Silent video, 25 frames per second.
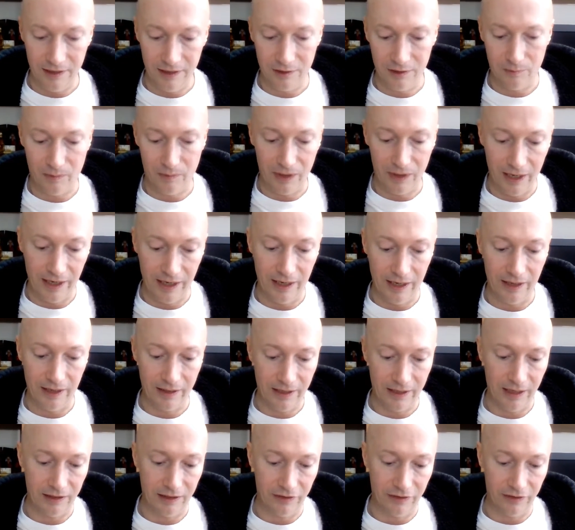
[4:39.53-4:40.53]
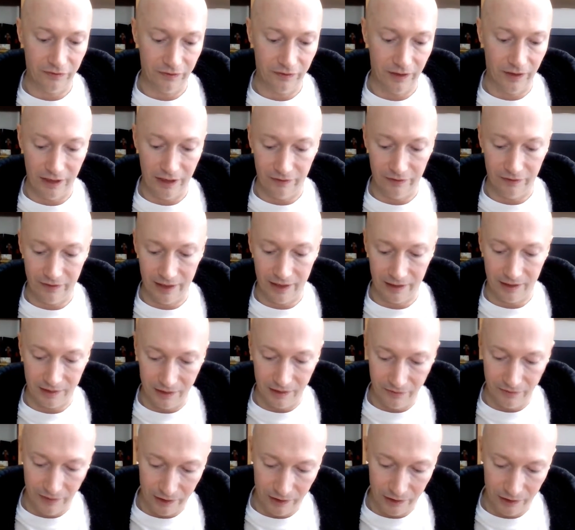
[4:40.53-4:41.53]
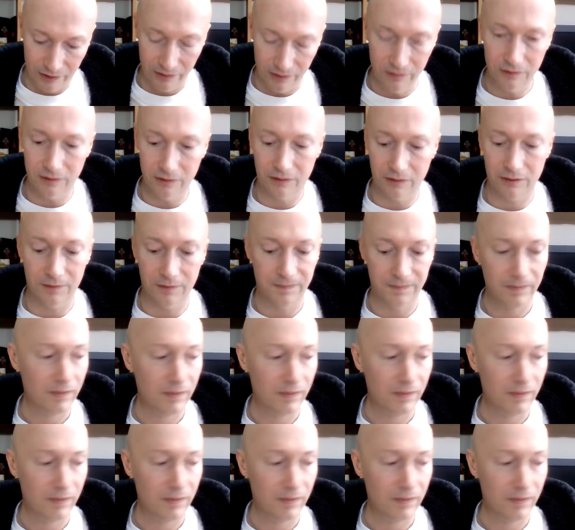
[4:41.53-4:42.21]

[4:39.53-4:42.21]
player gets 5 activations.